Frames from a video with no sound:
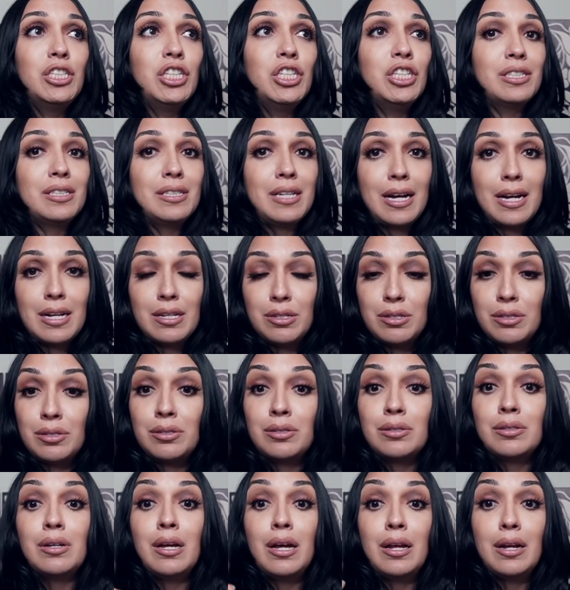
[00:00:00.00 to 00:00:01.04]
just
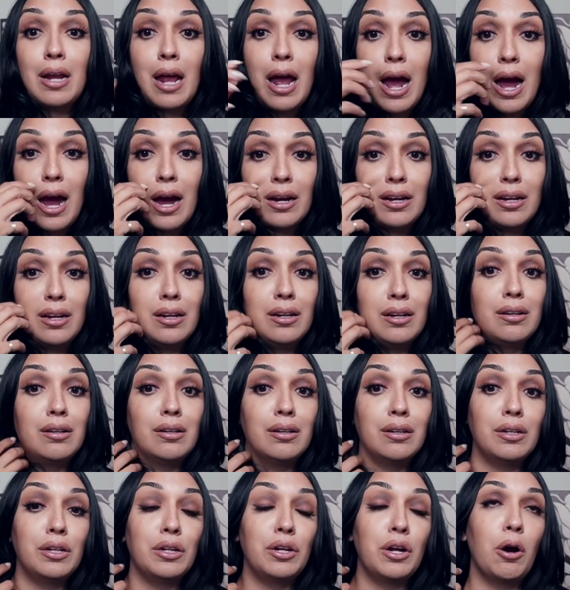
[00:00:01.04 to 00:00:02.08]
as an added,
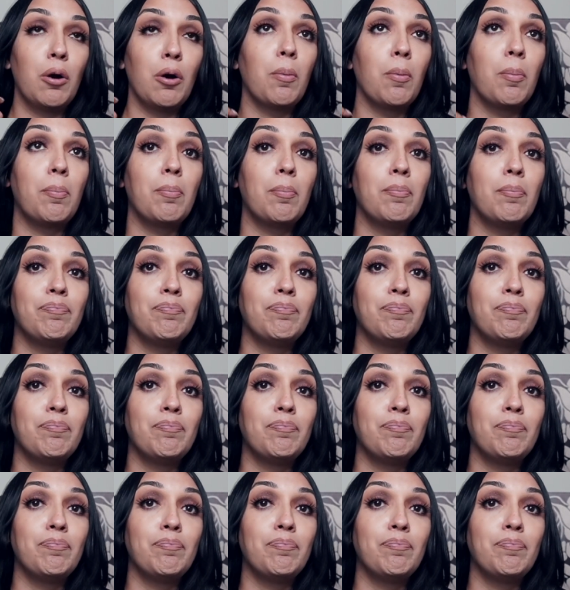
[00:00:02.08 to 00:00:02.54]
you know,